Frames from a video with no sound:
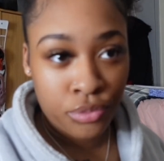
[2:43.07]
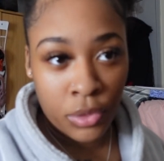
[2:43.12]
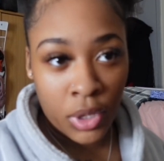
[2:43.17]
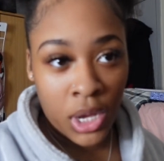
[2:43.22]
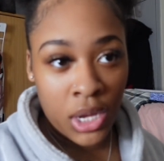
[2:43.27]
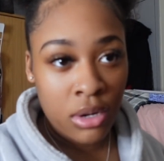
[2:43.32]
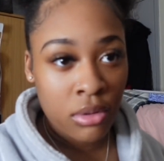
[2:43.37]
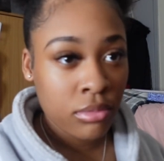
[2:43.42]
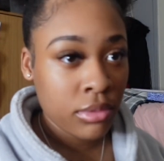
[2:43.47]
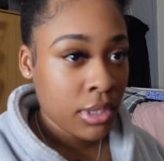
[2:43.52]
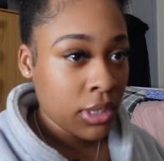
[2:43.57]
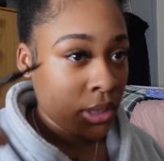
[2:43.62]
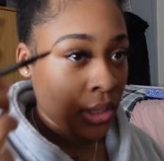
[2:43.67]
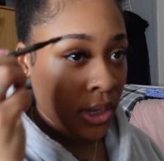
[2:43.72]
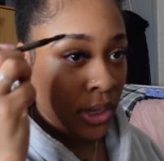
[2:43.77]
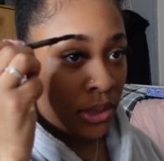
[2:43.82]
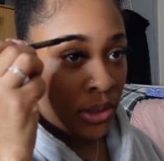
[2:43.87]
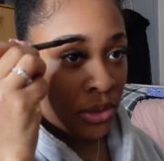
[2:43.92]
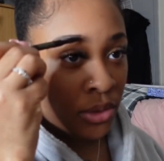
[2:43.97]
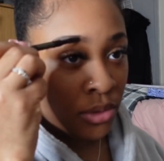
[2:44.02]
I don't think
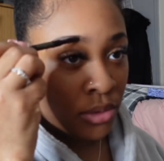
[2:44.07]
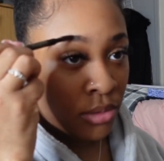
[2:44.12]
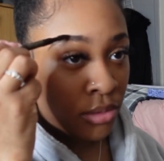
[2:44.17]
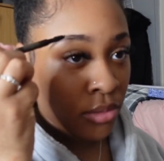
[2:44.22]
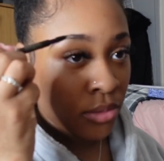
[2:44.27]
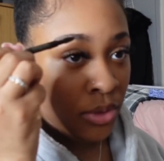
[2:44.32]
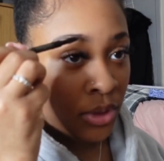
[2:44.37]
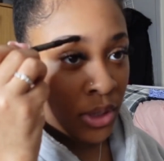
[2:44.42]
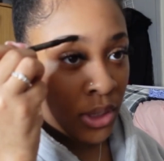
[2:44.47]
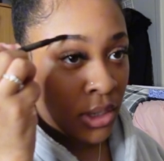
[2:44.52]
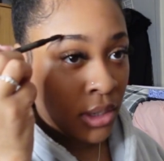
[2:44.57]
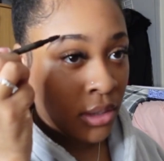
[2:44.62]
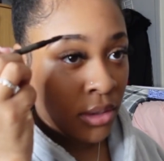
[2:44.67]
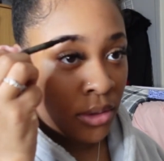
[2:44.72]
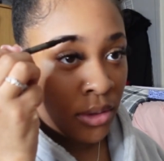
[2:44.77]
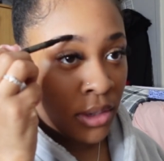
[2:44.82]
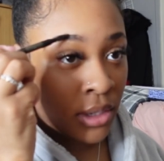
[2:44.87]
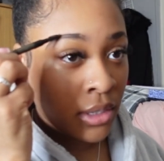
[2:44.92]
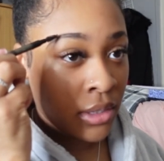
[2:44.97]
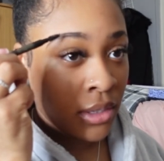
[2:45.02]
they too thick or
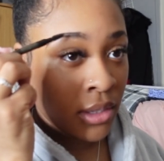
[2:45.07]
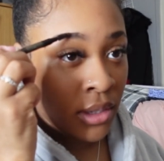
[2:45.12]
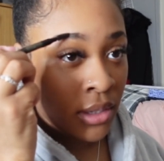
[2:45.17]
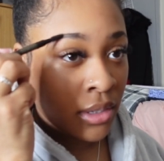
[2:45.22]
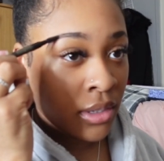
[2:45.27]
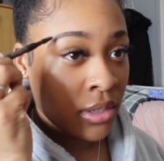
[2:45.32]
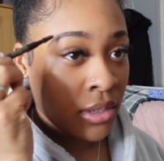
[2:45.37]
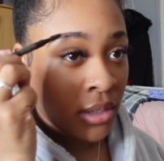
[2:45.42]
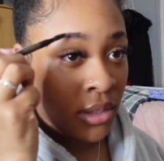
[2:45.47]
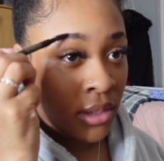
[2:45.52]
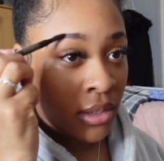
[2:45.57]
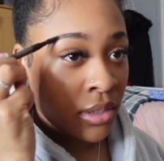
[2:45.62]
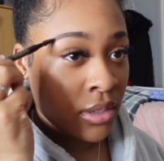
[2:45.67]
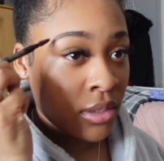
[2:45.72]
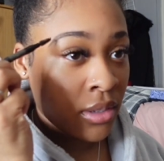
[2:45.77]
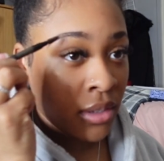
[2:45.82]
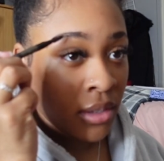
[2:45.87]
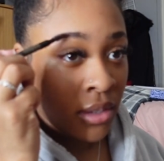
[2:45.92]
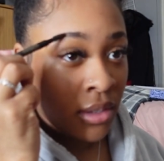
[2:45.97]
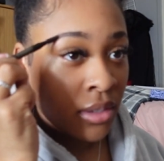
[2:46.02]
anything.
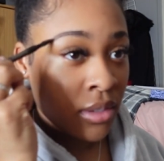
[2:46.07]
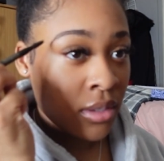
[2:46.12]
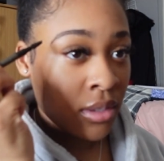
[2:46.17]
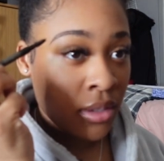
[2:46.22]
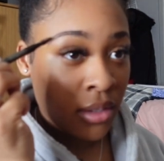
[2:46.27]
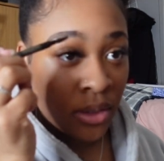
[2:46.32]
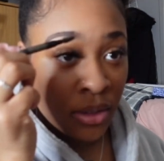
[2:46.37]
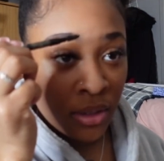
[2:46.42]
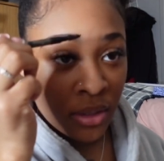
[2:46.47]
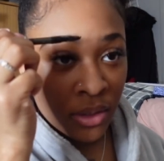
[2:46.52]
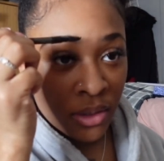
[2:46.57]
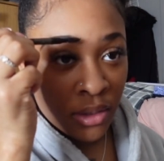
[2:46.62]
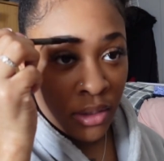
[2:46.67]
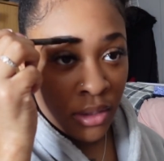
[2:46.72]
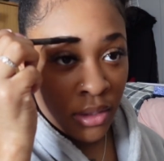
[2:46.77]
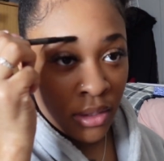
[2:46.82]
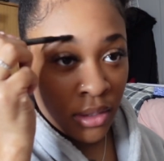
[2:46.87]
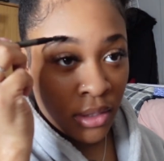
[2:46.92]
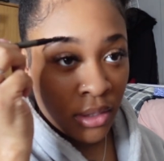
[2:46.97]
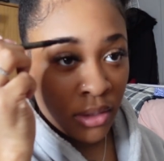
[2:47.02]

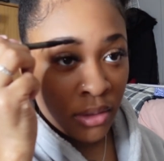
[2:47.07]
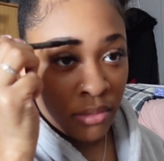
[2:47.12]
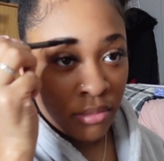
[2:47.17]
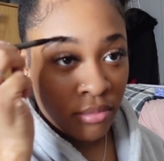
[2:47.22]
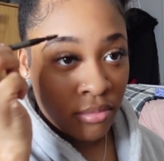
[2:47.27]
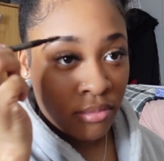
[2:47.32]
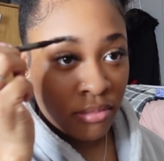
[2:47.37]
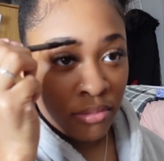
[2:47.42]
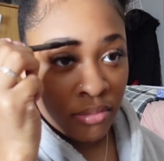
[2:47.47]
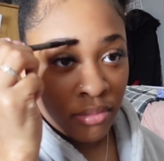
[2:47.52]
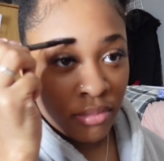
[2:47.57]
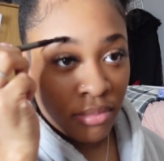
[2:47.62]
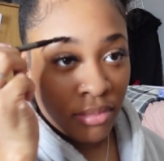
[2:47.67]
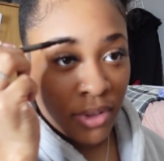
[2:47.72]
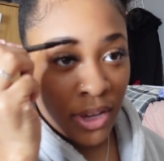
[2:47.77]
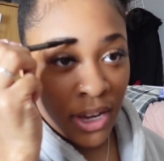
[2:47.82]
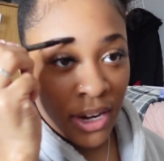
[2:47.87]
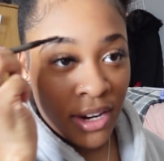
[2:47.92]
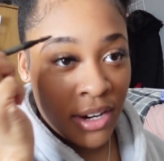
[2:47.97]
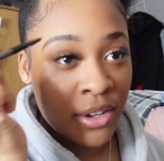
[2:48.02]
Like,
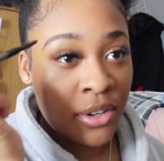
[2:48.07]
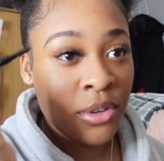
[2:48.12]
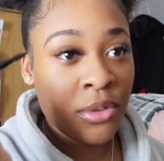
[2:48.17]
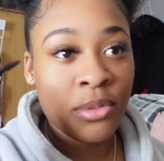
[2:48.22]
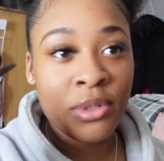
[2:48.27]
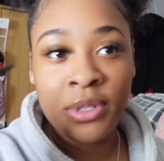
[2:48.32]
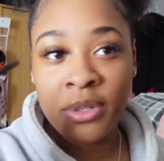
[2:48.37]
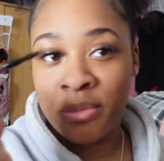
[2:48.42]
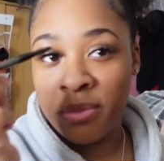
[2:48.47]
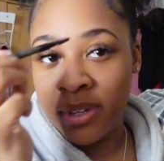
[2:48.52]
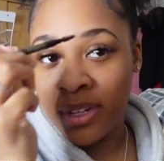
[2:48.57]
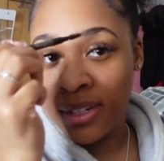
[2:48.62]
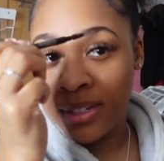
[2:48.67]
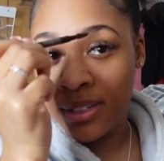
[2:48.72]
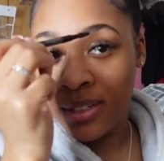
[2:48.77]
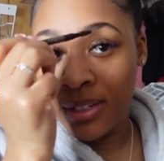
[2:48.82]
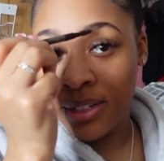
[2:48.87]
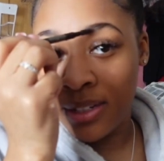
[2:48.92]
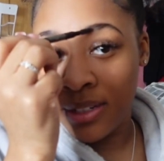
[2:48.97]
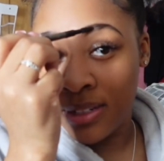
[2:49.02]
I didn't do too much.
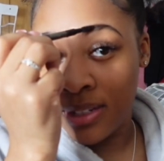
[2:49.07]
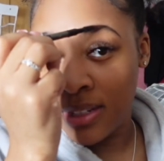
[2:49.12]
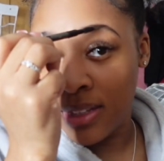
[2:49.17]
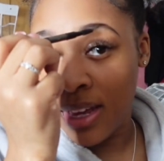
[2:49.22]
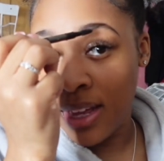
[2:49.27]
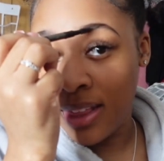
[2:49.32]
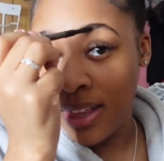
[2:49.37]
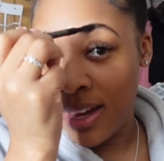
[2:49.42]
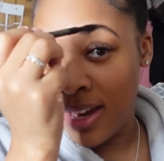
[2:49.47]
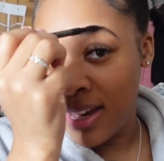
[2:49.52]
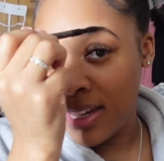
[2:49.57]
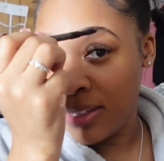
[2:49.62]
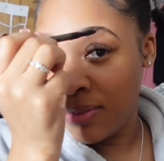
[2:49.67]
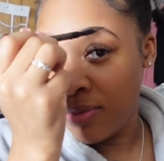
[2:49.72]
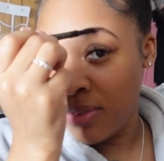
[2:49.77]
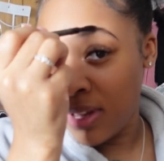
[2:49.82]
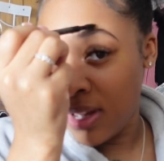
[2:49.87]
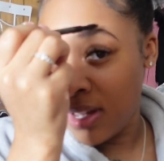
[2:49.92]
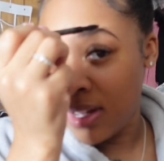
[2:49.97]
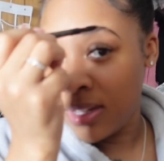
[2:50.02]
Because in that last
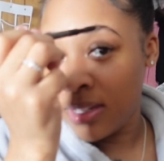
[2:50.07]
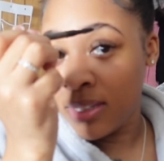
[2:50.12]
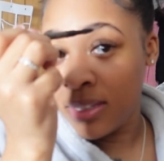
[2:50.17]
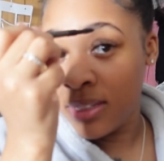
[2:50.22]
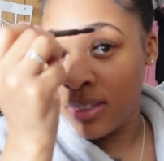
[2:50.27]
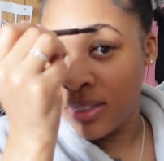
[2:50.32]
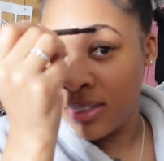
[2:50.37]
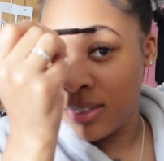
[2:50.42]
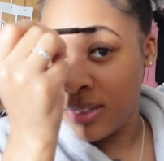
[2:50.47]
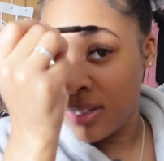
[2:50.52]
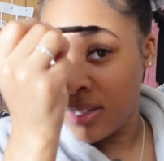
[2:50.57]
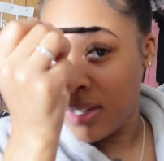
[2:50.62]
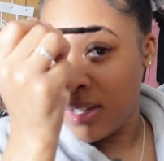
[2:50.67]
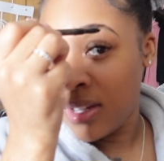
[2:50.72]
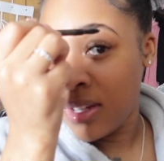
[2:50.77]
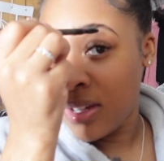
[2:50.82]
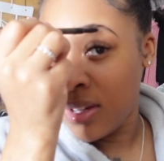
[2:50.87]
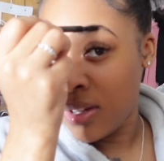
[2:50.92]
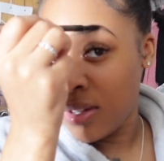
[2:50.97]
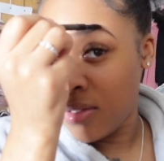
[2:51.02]
vlog
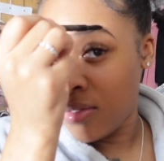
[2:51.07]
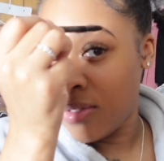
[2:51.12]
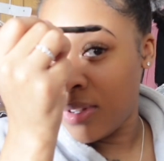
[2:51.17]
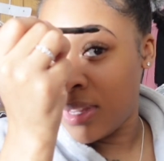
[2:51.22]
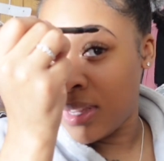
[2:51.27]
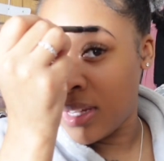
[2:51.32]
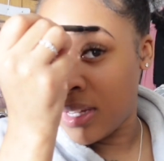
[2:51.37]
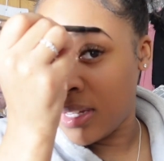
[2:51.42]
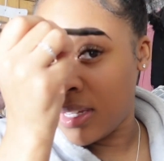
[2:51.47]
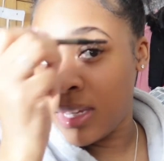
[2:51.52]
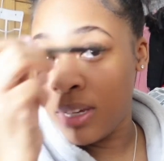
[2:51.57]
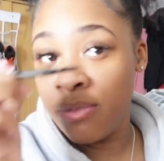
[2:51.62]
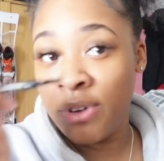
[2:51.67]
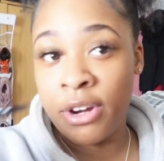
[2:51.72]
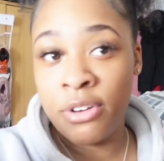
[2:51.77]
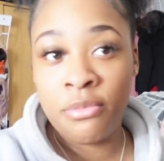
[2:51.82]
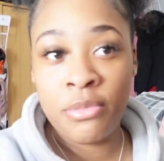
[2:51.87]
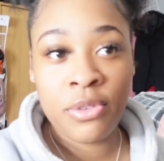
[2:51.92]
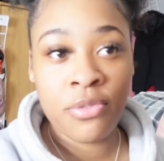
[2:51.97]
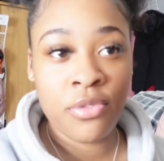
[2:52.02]
with the get ready
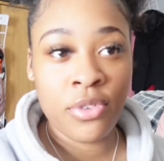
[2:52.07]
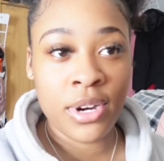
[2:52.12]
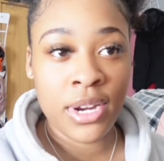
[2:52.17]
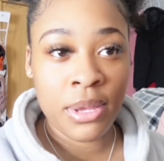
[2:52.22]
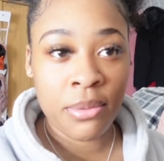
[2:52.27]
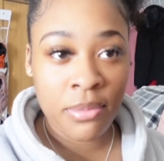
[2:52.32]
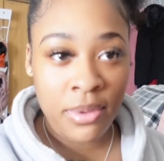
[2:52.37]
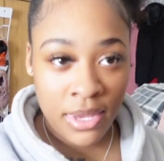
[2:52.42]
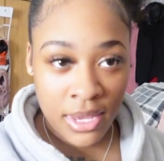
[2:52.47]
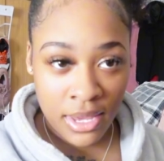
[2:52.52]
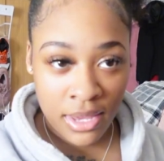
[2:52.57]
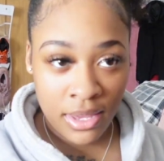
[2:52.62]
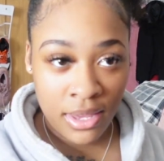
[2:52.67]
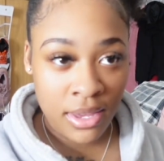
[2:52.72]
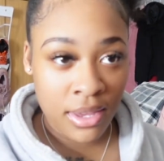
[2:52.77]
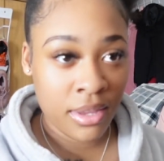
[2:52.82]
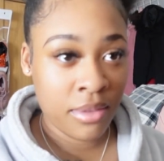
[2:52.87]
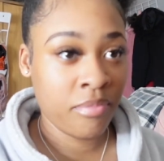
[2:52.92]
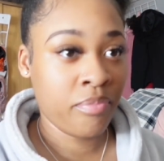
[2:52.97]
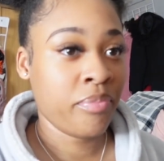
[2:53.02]
to me for an NBA
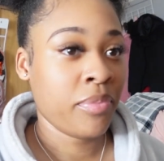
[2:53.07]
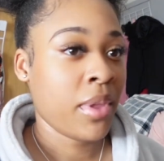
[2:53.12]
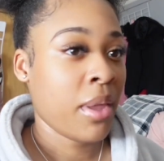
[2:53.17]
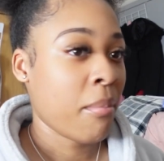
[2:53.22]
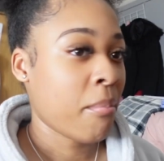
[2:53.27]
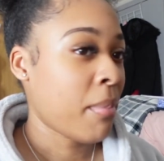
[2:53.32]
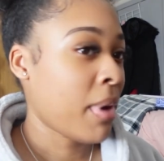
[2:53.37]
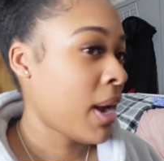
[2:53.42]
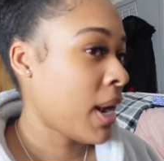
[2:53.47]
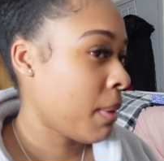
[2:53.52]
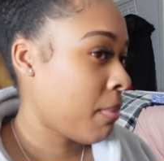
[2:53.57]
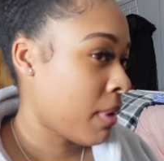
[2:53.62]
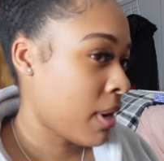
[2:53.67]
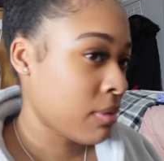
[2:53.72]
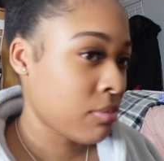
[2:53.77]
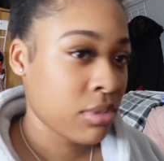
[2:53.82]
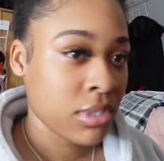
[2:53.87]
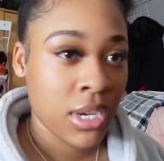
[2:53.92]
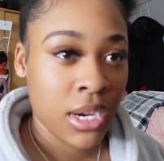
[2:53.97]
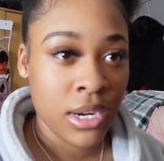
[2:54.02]
game, my eyebrows
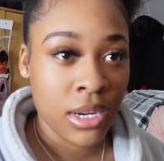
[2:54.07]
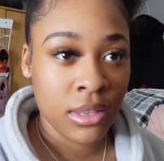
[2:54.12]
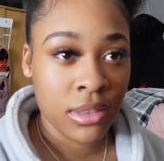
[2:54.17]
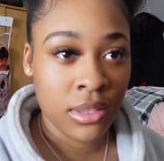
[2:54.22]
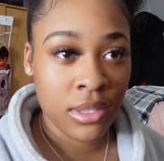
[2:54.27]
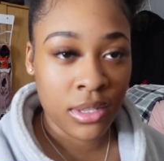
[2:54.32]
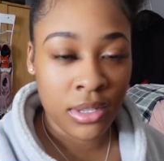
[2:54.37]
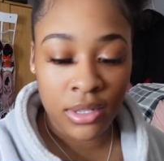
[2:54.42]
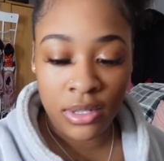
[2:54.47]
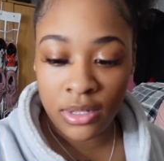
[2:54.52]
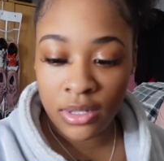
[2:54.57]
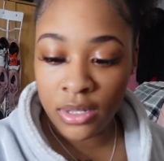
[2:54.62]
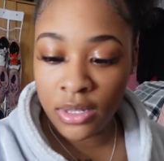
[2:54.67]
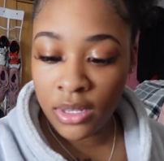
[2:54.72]
was kind of thick.